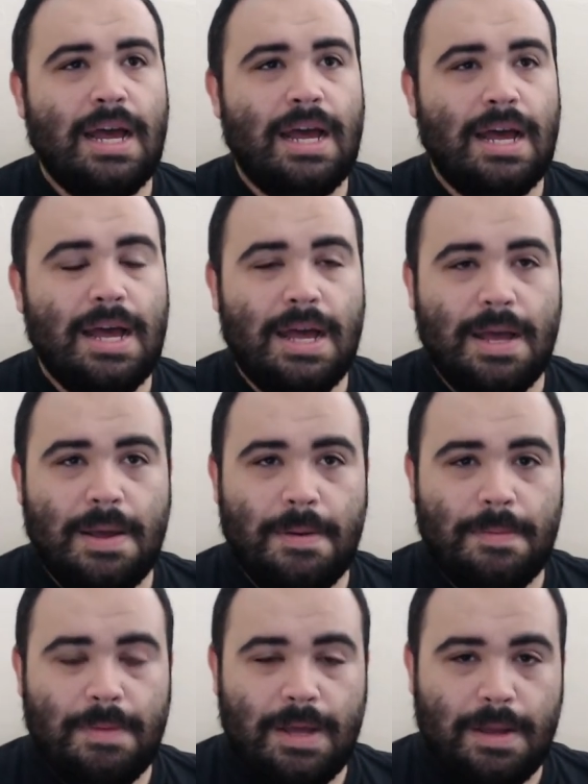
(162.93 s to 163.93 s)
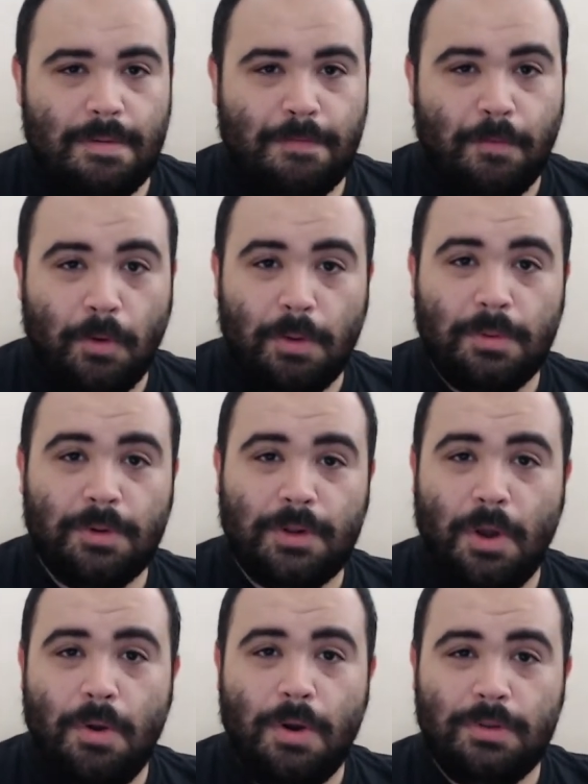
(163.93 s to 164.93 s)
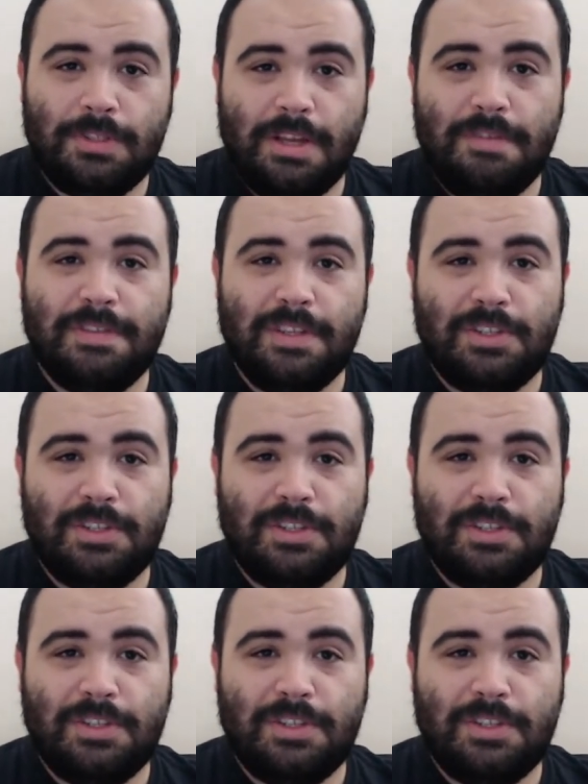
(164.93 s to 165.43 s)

Uh, a former co-host of